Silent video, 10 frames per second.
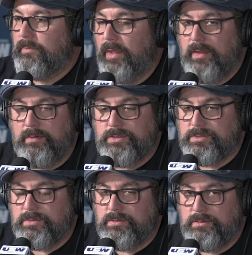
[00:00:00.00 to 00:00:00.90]
Yeah, and
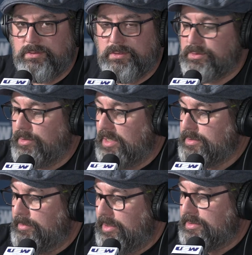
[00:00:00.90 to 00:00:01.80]
just to
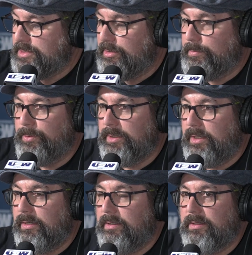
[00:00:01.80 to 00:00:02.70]
stress, I mean, that's a good point,
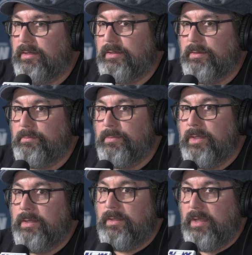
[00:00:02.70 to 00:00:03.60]
Catie, that,
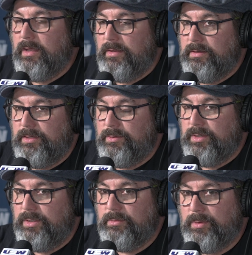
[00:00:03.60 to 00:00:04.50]

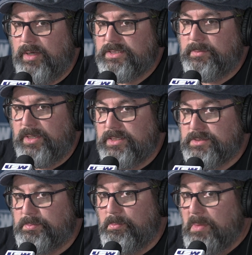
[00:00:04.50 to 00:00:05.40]
a human rights committee
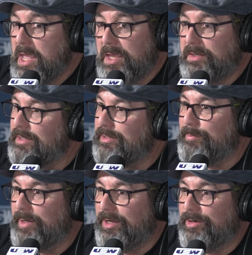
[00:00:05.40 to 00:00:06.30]
is
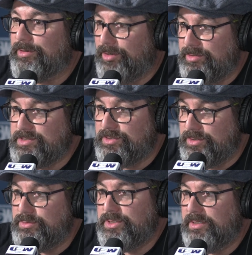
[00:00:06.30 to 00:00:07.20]
mandated by our
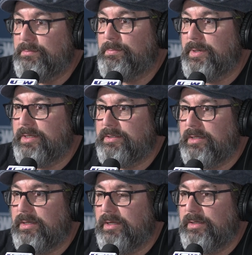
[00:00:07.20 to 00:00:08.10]
constitution. But
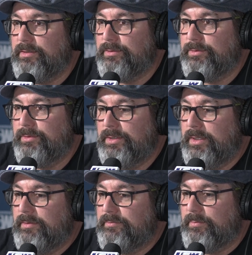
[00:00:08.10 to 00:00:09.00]
I know
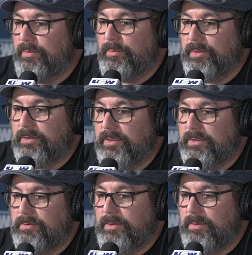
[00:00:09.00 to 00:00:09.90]
from the work
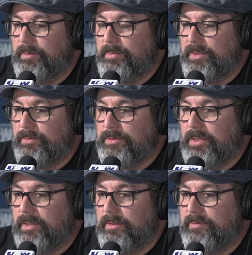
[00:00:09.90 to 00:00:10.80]
that we've been doing
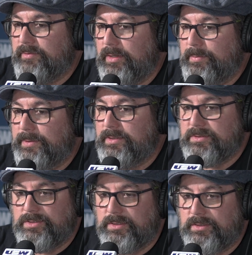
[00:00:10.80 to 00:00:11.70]
trying to develop a
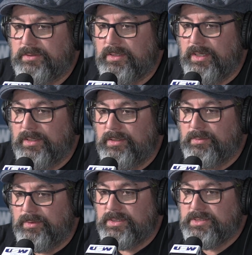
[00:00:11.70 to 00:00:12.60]
district
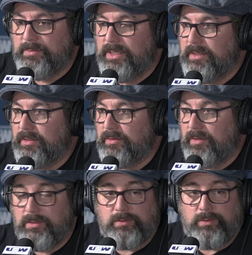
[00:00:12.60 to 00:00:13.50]
human rights committee that a
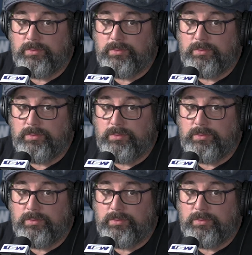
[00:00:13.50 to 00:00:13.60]
lot of